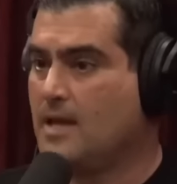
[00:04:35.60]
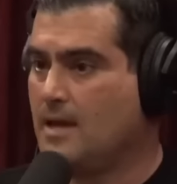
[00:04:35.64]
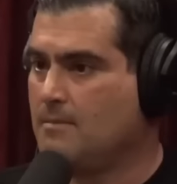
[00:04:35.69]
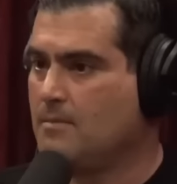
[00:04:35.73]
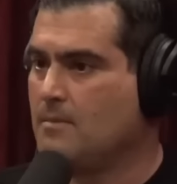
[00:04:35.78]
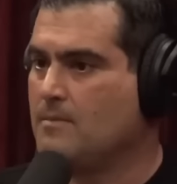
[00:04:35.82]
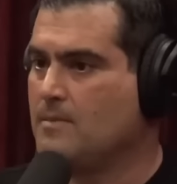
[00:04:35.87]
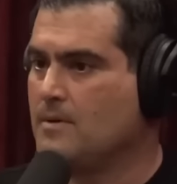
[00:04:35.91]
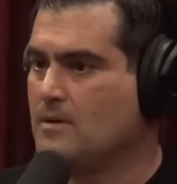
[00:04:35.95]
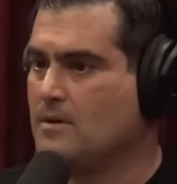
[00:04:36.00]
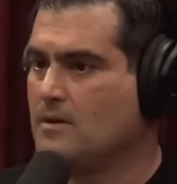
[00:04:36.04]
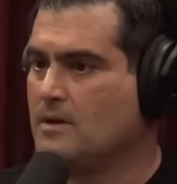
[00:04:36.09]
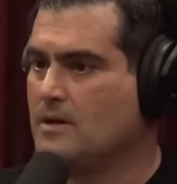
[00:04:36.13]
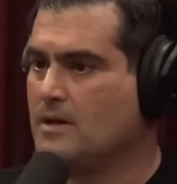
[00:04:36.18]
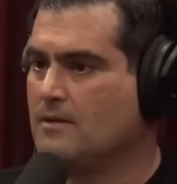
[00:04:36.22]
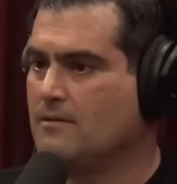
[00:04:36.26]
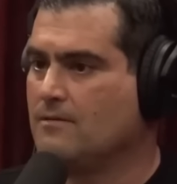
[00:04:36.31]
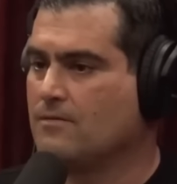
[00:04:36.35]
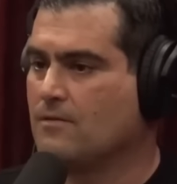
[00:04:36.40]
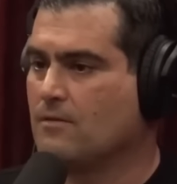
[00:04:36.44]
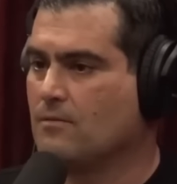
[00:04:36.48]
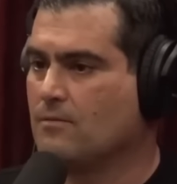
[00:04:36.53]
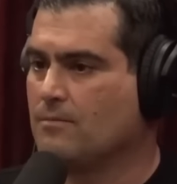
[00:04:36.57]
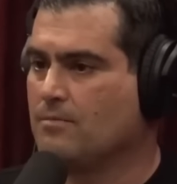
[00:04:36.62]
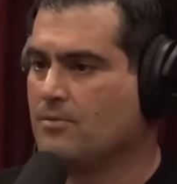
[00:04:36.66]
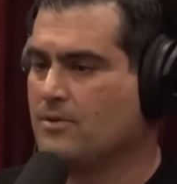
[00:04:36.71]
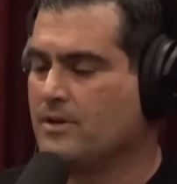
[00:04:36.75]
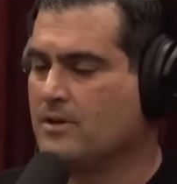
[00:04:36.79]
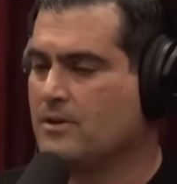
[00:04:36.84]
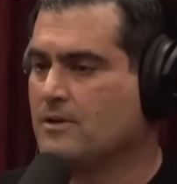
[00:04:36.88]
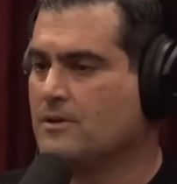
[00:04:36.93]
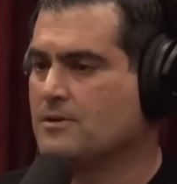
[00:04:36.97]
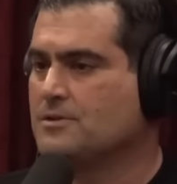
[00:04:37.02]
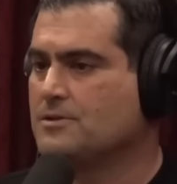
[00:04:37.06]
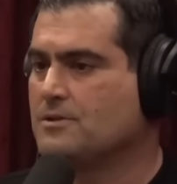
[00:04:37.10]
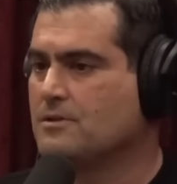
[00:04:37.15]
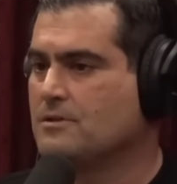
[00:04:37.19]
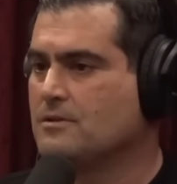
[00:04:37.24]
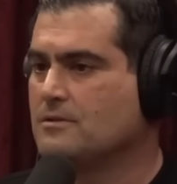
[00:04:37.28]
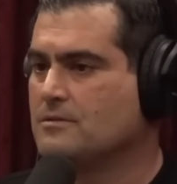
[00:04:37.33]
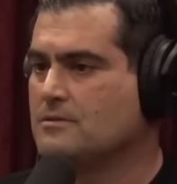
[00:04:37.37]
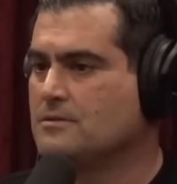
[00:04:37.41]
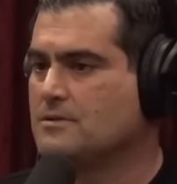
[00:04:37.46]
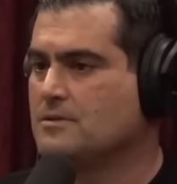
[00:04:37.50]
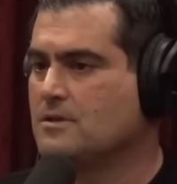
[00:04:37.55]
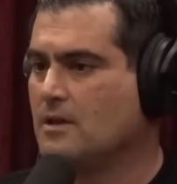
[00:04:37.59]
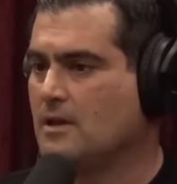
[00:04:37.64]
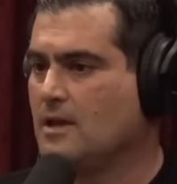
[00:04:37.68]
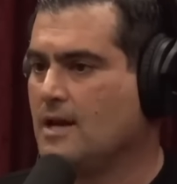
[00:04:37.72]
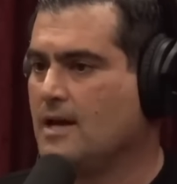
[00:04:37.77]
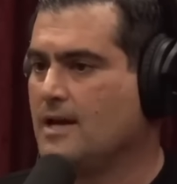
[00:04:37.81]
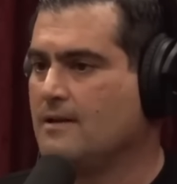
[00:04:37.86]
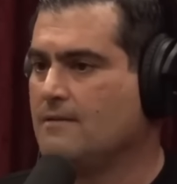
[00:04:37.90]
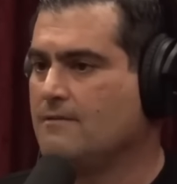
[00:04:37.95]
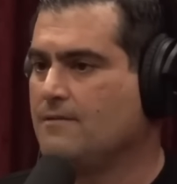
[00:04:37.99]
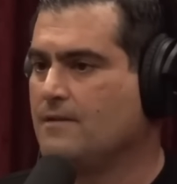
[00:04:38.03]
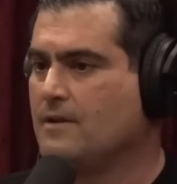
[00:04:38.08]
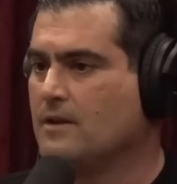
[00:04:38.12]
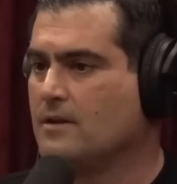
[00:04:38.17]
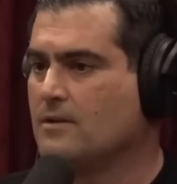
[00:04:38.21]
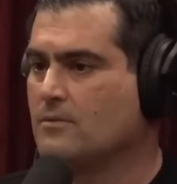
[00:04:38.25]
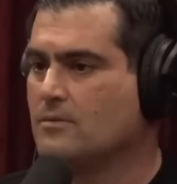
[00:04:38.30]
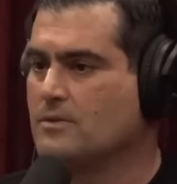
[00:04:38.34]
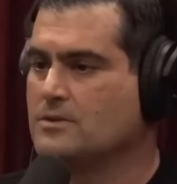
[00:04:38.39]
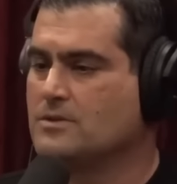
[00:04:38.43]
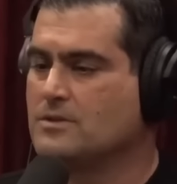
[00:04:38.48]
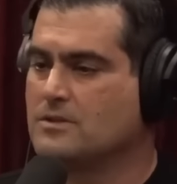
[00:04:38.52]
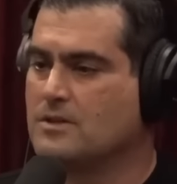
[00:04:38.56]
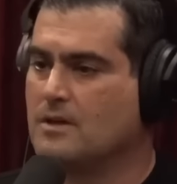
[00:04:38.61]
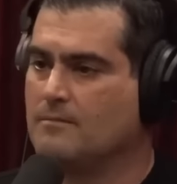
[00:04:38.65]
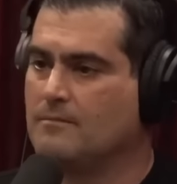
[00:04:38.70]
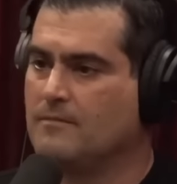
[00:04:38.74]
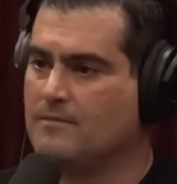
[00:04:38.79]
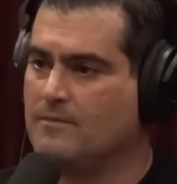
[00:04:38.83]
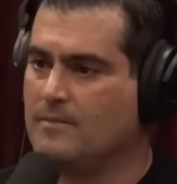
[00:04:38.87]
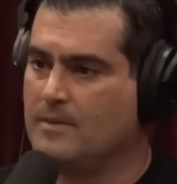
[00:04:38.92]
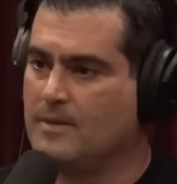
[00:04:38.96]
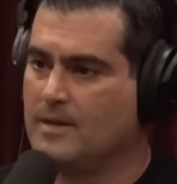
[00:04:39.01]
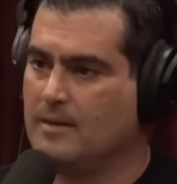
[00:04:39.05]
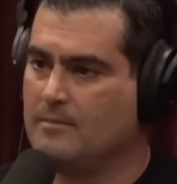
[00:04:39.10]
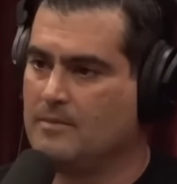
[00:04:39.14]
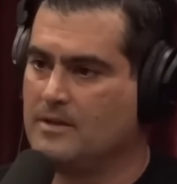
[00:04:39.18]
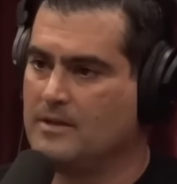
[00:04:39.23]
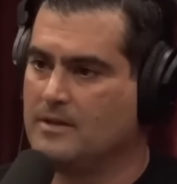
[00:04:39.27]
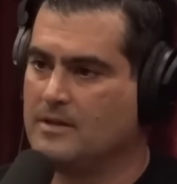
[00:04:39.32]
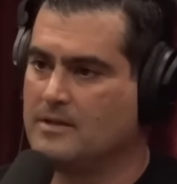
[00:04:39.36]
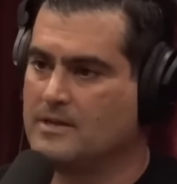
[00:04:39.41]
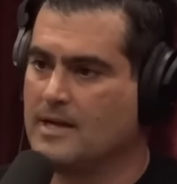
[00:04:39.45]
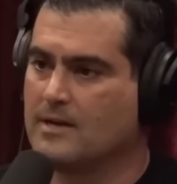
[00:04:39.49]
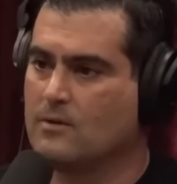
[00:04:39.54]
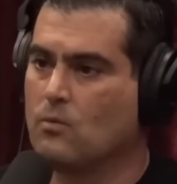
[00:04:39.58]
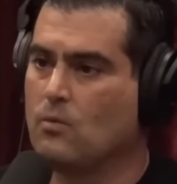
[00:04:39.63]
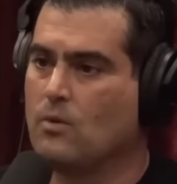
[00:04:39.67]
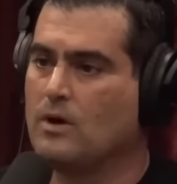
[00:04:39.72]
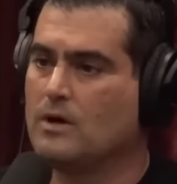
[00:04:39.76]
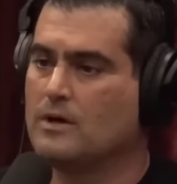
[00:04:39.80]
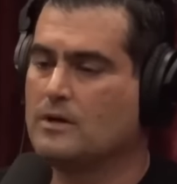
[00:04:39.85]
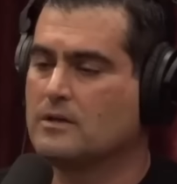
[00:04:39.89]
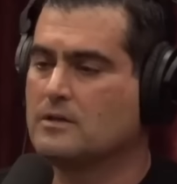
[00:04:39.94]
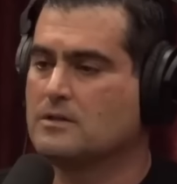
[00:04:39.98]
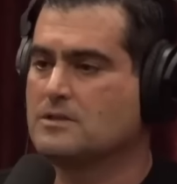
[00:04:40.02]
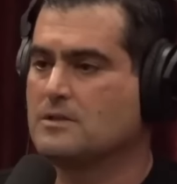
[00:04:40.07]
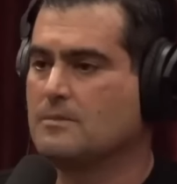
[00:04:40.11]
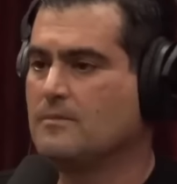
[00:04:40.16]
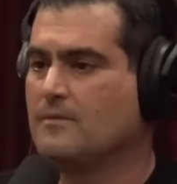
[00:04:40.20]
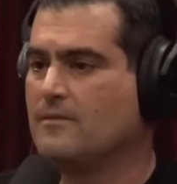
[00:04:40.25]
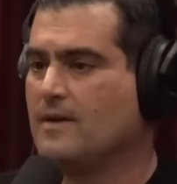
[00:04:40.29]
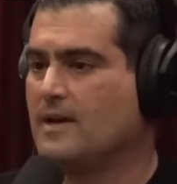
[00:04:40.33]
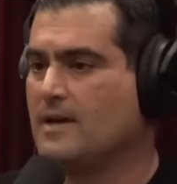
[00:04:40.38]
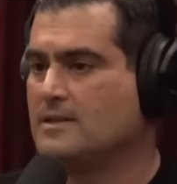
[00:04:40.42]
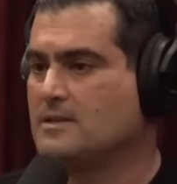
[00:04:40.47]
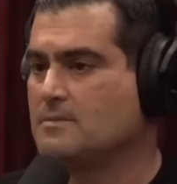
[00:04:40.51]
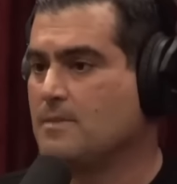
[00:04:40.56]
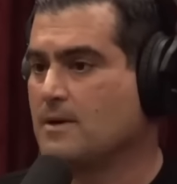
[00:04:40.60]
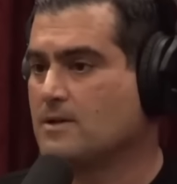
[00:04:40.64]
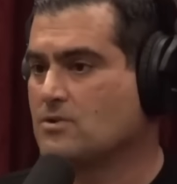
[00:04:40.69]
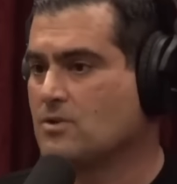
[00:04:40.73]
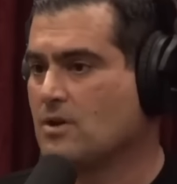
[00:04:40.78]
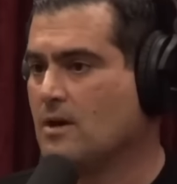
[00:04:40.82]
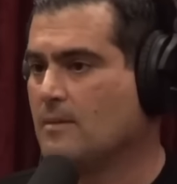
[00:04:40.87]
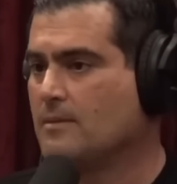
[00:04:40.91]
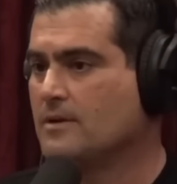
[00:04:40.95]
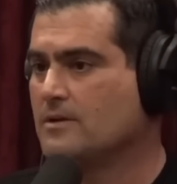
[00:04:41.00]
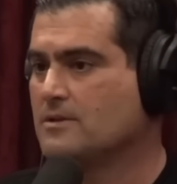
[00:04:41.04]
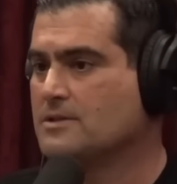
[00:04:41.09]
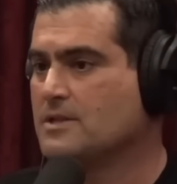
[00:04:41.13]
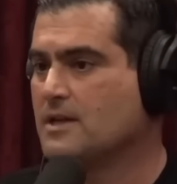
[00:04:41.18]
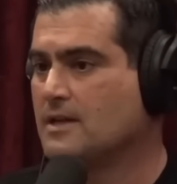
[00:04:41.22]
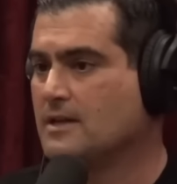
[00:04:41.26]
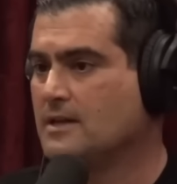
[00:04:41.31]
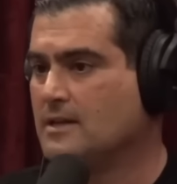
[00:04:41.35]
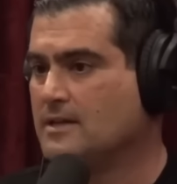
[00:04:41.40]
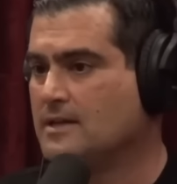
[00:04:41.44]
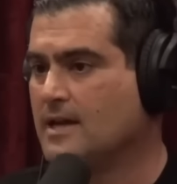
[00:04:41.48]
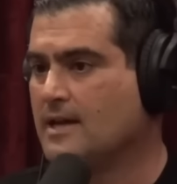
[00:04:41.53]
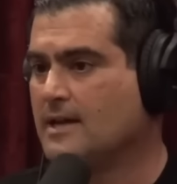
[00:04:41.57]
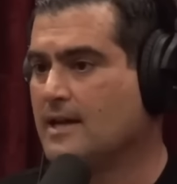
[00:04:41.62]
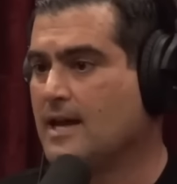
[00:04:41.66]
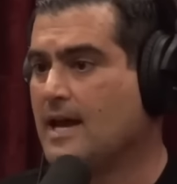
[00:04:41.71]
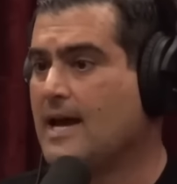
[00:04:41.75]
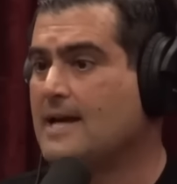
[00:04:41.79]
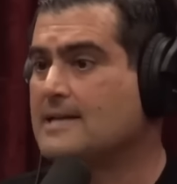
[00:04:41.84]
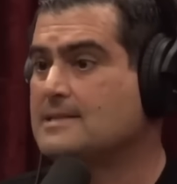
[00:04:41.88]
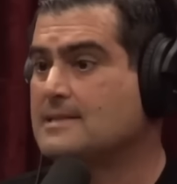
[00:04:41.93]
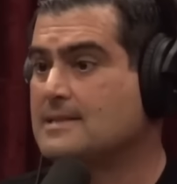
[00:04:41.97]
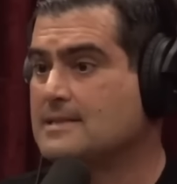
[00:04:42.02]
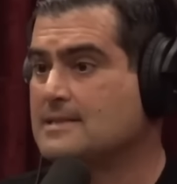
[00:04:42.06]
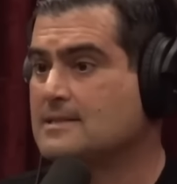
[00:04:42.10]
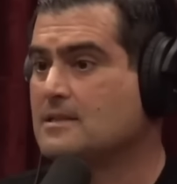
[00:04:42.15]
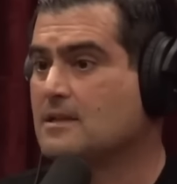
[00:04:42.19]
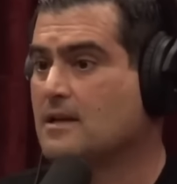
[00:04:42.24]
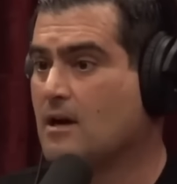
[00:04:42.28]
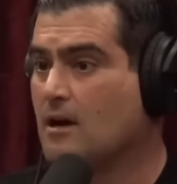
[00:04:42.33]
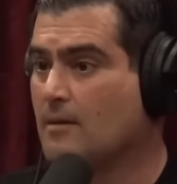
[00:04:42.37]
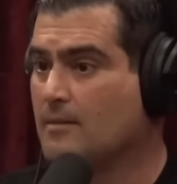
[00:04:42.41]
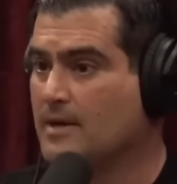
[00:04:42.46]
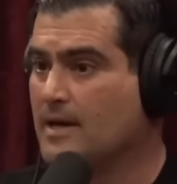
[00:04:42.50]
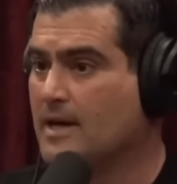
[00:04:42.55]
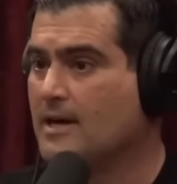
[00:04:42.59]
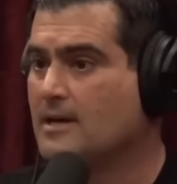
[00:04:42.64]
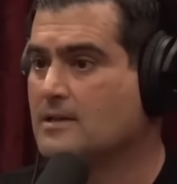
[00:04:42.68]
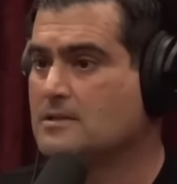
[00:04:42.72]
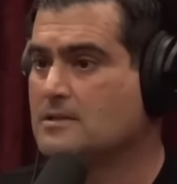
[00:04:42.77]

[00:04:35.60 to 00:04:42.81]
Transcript: capability for precursors to life. In other words, some have been able to detect water, some have had spectrometers that could detect gases, right, the carbon so like